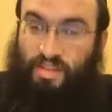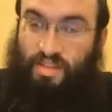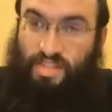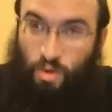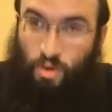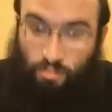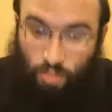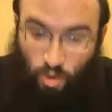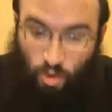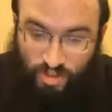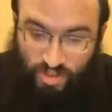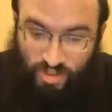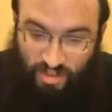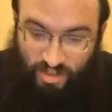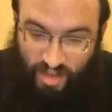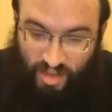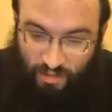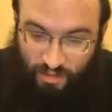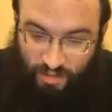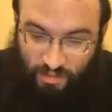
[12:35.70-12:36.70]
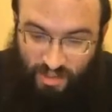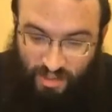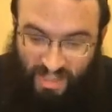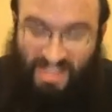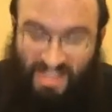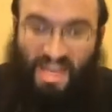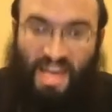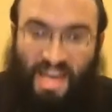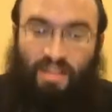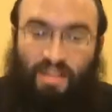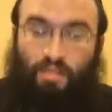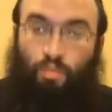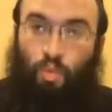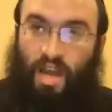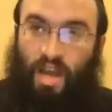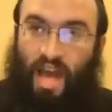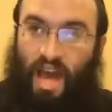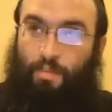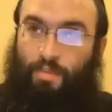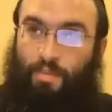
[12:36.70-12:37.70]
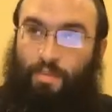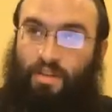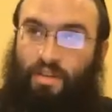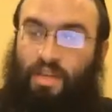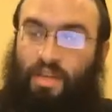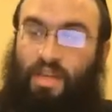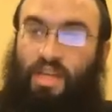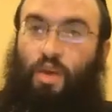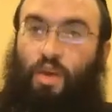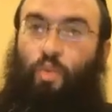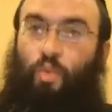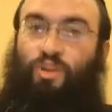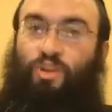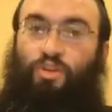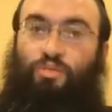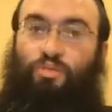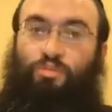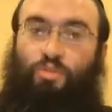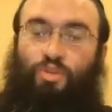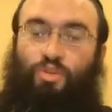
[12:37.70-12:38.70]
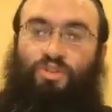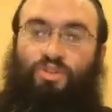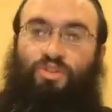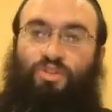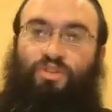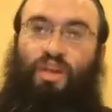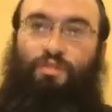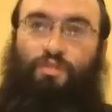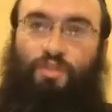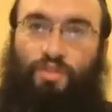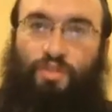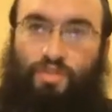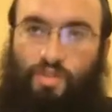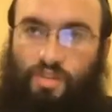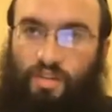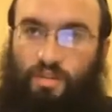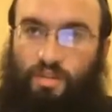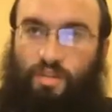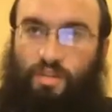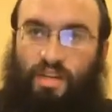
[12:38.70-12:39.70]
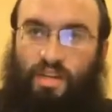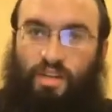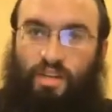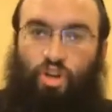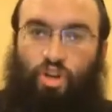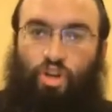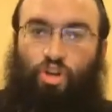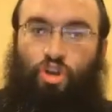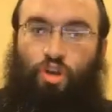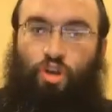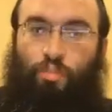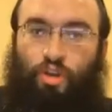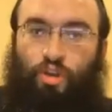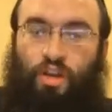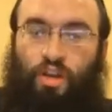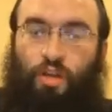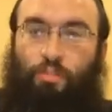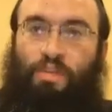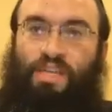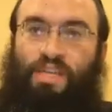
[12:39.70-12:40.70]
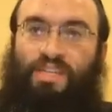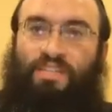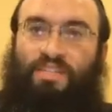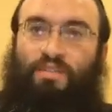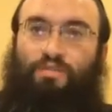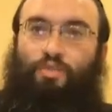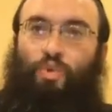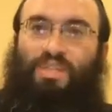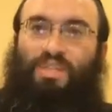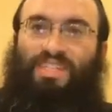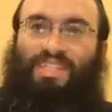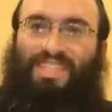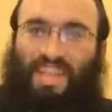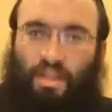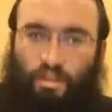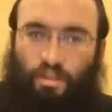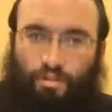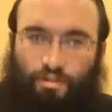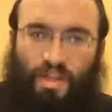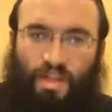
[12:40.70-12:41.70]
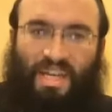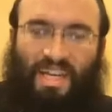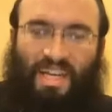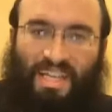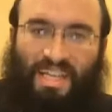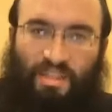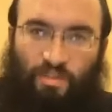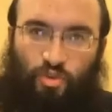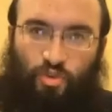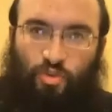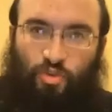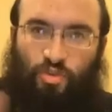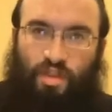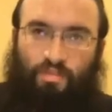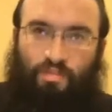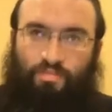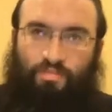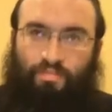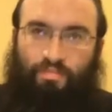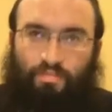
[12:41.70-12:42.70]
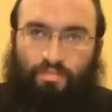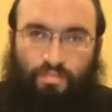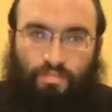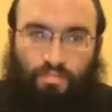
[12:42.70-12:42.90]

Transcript: Because they were Moser Nefesh. Because they, what happened? When you're Moser Nefesh for somebody, you're putting a piece of yourself into them.